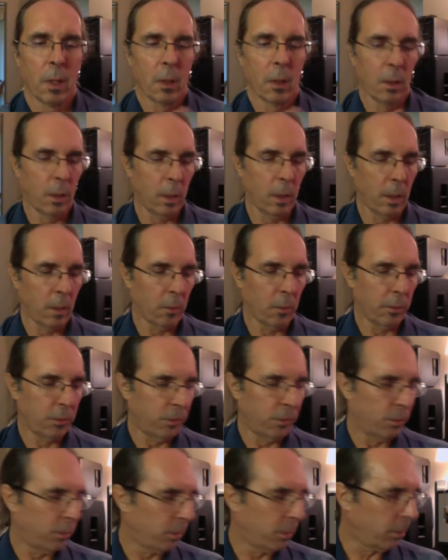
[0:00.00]
Now, what you
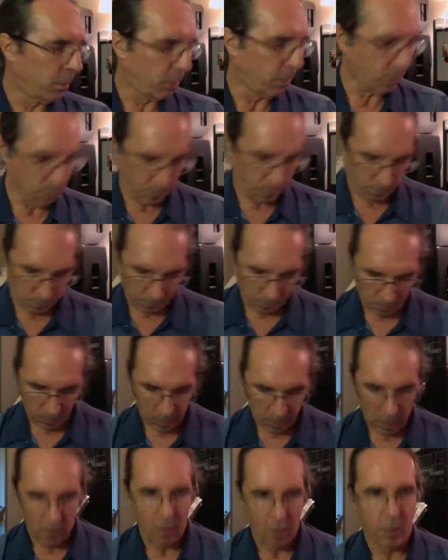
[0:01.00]
do,
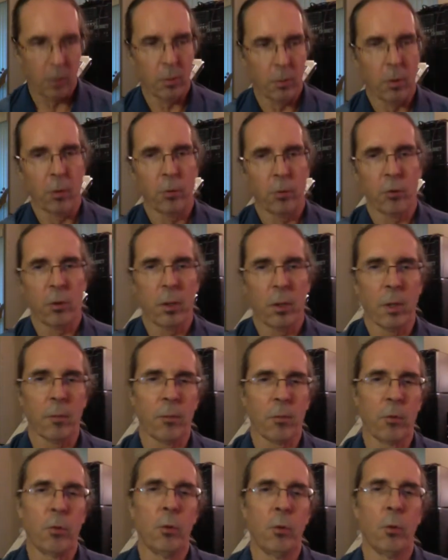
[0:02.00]
you notice you have
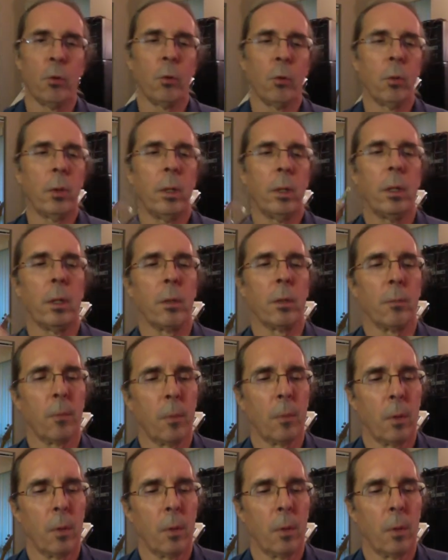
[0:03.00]
two here.